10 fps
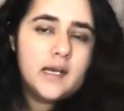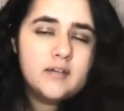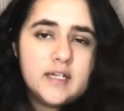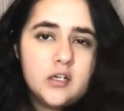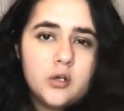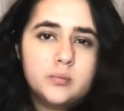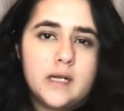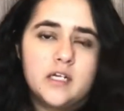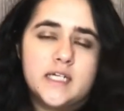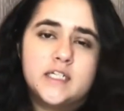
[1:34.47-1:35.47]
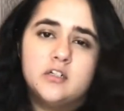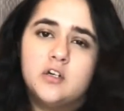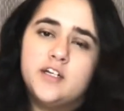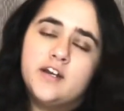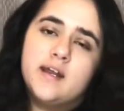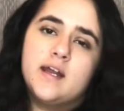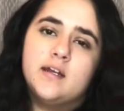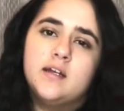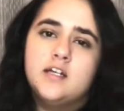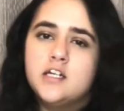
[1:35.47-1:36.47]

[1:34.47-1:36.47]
If you know about it, you know you can